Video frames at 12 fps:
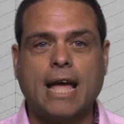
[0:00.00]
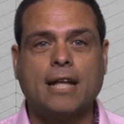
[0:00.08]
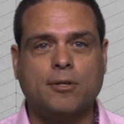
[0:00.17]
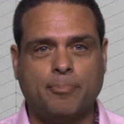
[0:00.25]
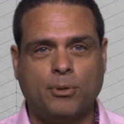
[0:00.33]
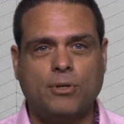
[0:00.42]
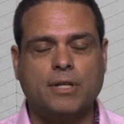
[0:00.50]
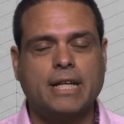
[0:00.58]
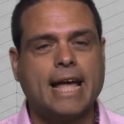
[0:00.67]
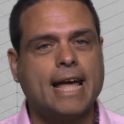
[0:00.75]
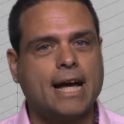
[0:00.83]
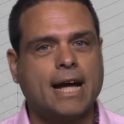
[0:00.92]
and
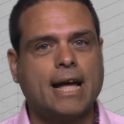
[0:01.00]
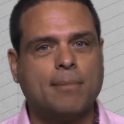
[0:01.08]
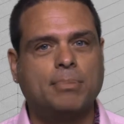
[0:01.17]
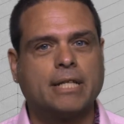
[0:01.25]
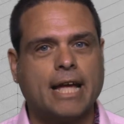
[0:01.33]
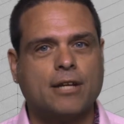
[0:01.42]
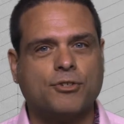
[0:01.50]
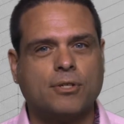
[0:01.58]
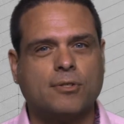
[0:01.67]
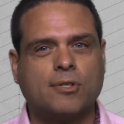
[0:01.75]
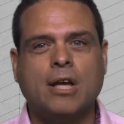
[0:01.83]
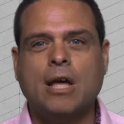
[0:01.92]
deploying A I
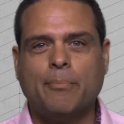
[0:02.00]
applications